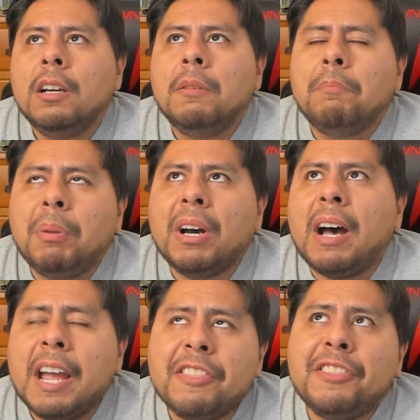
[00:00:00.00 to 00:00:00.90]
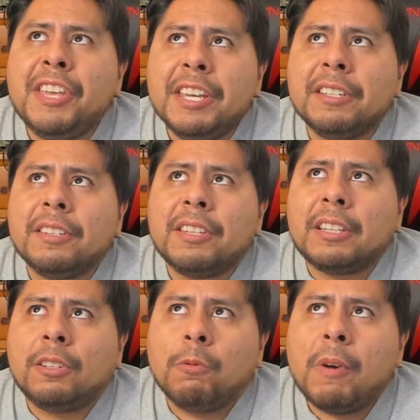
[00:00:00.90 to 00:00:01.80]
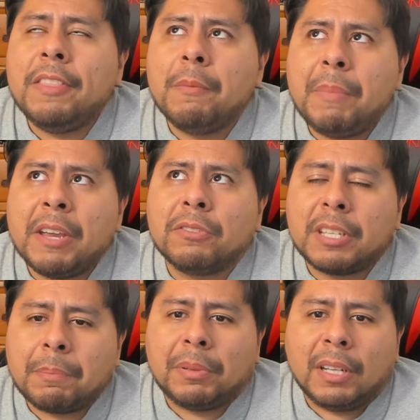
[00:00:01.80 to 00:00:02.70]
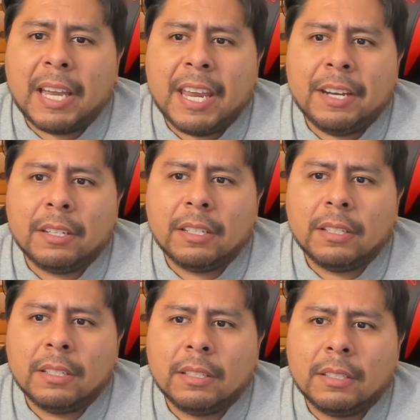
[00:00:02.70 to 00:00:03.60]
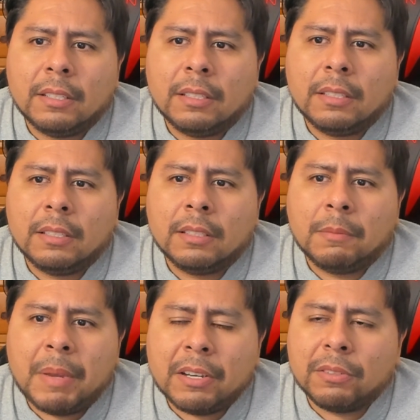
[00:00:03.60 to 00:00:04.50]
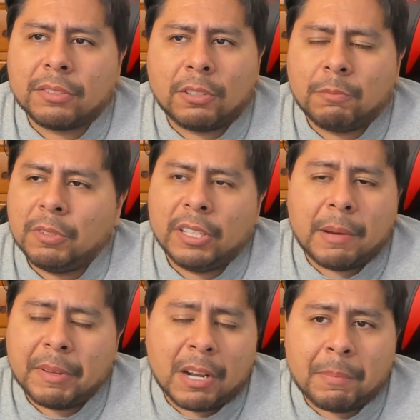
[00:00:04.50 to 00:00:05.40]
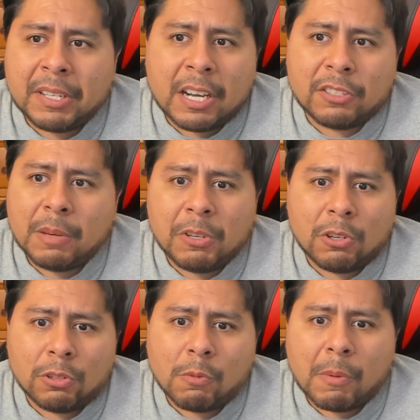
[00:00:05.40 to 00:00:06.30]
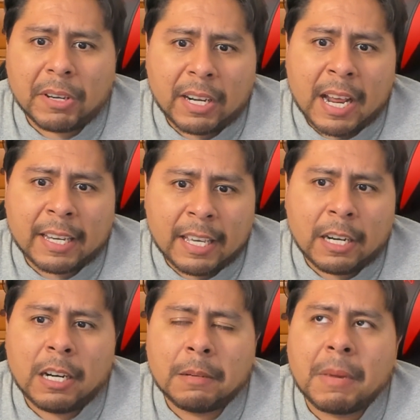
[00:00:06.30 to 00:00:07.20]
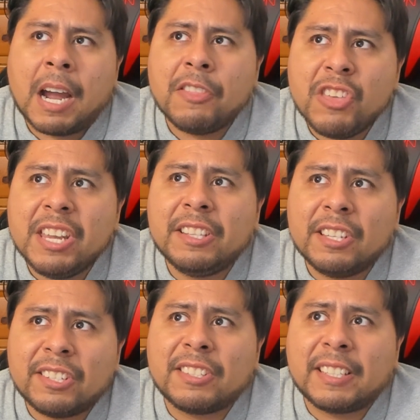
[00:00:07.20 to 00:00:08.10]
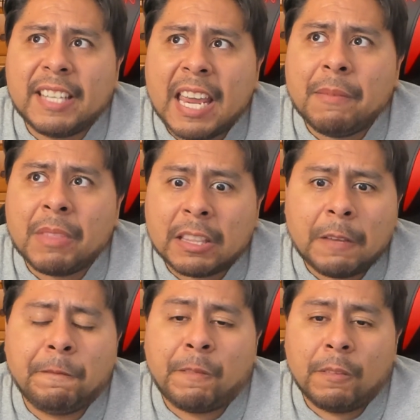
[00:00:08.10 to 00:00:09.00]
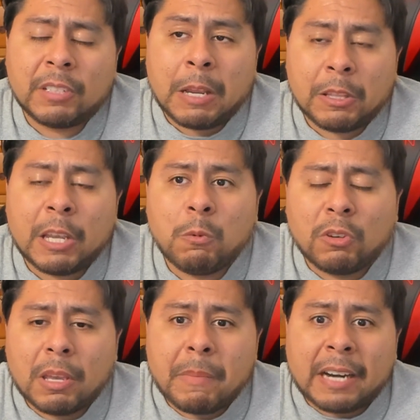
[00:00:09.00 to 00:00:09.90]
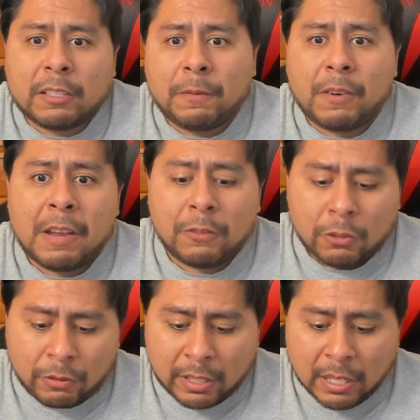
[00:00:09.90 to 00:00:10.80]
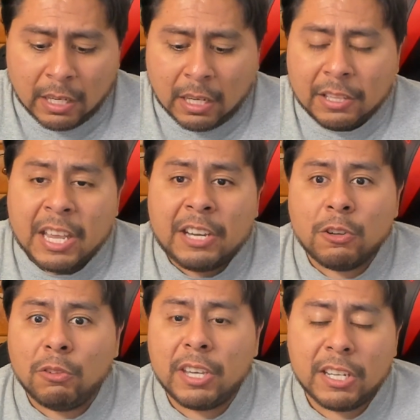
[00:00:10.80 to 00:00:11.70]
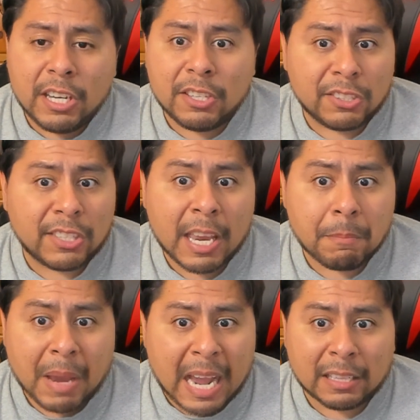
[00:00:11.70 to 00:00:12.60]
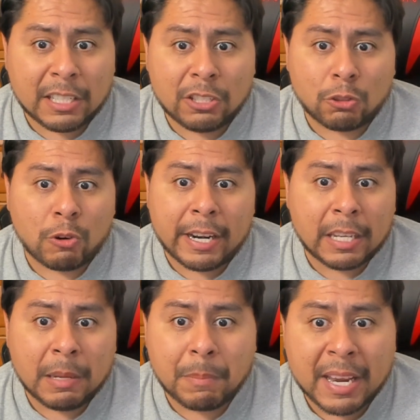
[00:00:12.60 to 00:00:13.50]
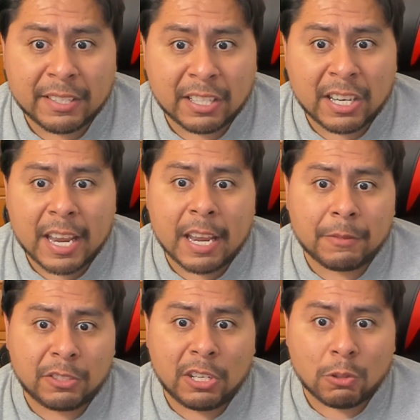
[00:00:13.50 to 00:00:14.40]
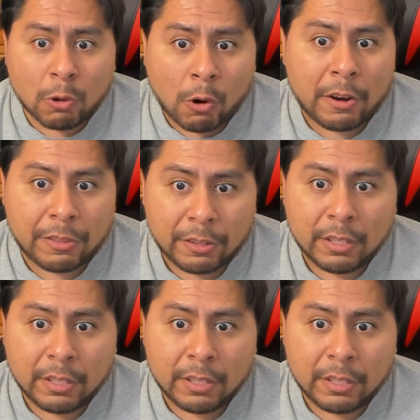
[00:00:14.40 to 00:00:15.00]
But I think that the way the Bengals have played, the Bengals are really up and up and down team. You don't know where we're going to get on them. I think this is a game that they will get back to 500. They know they need this game badly to try to keep pace in the AFC North.